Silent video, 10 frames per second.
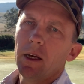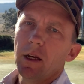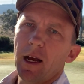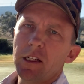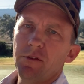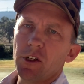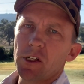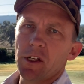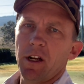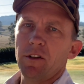As you've
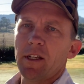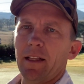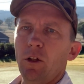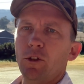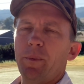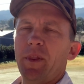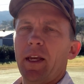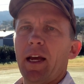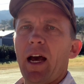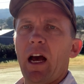just seen, i just take a little trip in the
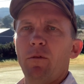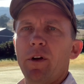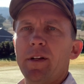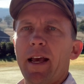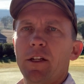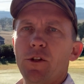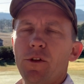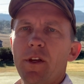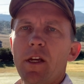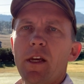car, went down to
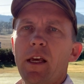the